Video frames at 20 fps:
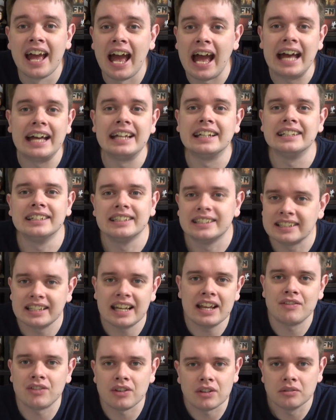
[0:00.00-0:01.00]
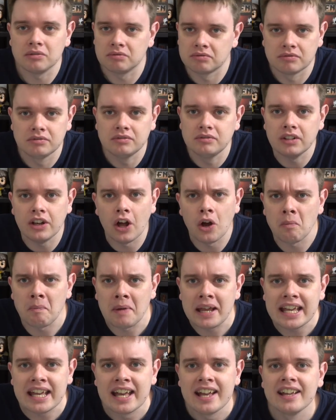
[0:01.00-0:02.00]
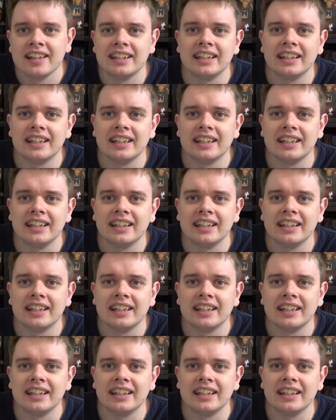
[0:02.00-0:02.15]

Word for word: And if you know me,